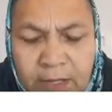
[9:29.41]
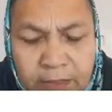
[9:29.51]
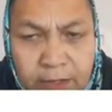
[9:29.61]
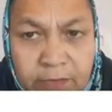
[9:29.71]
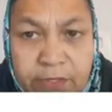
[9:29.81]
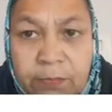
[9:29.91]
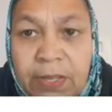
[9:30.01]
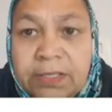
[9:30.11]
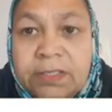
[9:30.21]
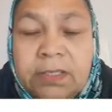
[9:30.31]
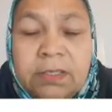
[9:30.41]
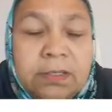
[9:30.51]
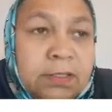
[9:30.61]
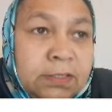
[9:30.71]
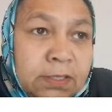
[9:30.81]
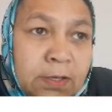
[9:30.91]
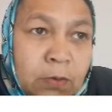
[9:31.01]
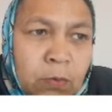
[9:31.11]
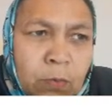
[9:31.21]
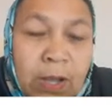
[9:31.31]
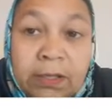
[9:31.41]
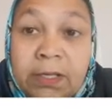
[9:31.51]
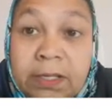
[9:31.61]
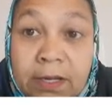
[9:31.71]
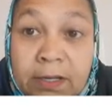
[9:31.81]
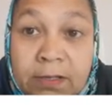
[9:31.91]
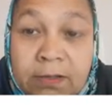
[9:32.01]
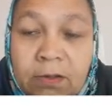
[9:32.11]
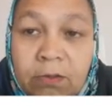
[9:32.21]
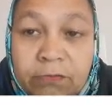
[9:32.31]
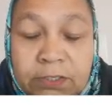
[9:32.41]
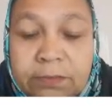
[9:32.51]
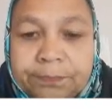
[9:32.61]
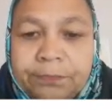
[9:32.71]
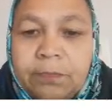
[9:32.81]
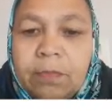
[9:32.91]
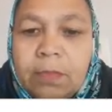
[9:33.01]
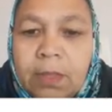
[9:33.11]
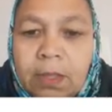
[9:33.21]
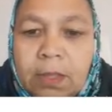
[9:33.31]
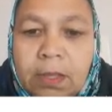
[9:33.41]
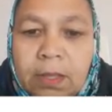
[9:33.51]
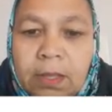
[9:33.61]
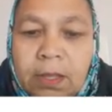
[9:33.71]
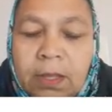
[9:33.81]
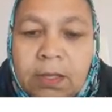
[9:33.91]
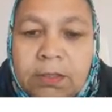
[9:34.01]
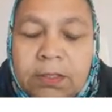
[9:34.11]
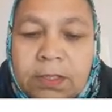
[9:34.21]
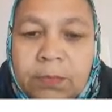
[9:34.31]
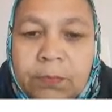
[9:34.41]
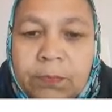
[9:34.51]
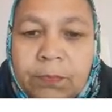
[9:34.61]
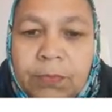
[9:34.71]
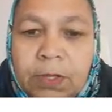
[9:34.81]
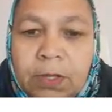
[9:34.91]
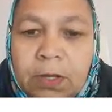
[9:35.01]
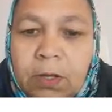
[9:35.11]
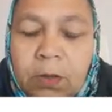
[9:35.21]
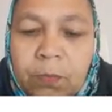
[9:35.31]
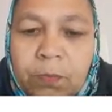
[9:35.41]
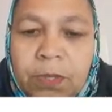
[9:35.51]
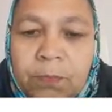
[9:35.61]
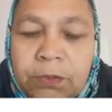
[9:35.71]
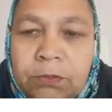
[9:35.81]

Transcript: Think of it, a magazine is widely read often, and people